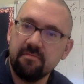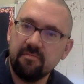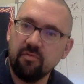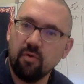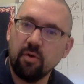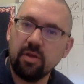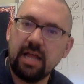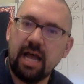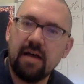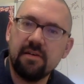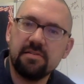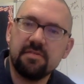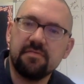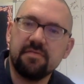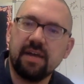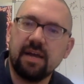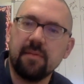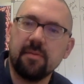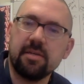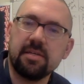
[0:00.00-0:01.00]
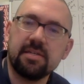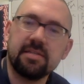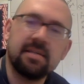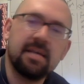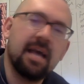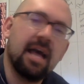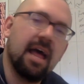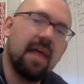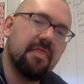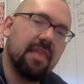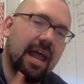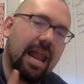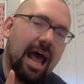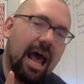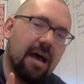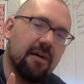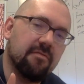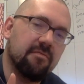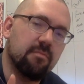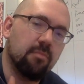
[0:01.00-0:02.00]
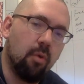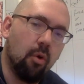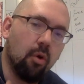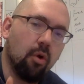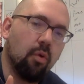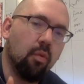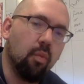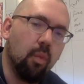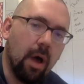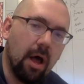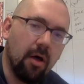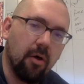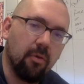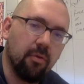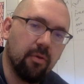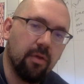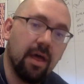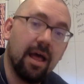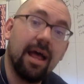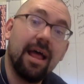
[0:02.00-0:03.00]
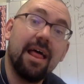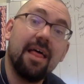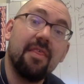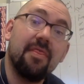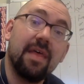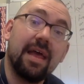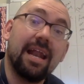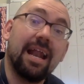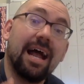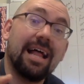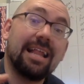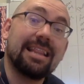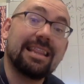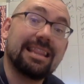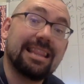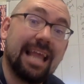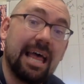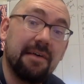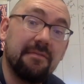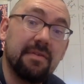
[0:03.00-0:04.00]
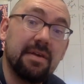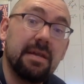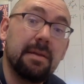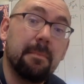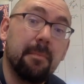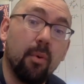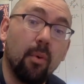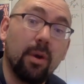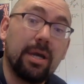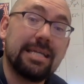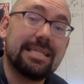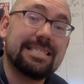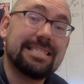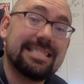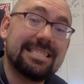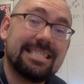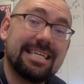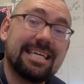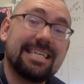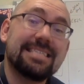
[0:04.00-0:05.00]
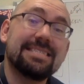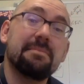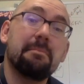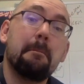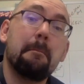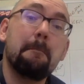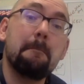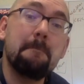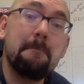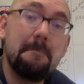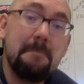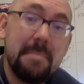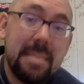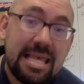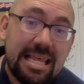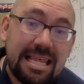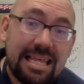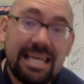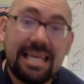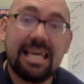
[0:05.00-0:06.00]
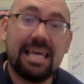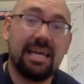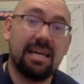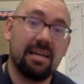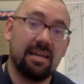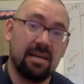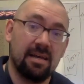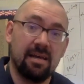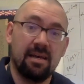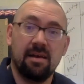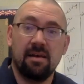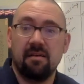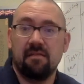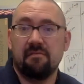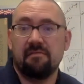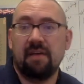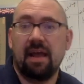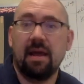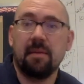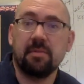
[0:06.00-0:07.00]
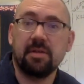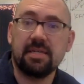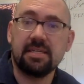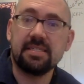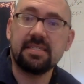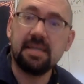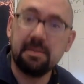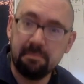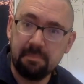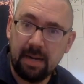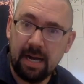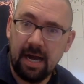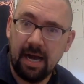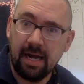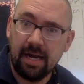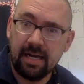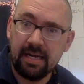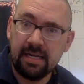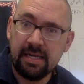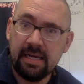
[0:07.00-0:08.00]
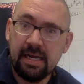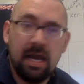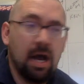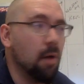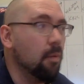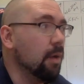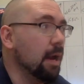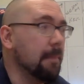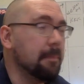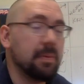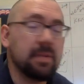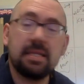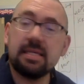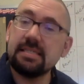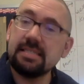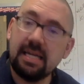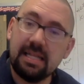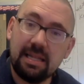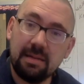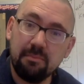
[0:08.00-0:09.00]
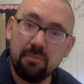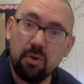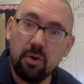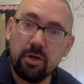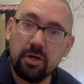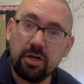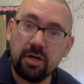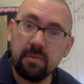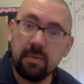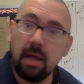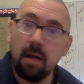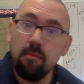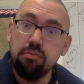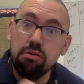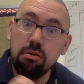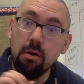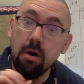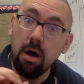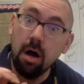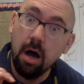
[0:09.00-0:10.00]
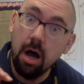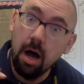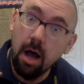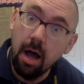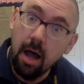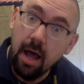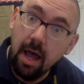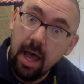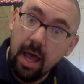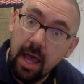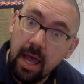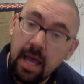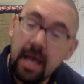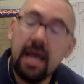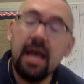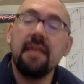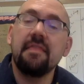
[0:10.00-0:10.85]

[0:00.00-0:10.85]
4,000 families that have more wealth than 11.6 million families combined. When I put this on the board, you're going to be like, what?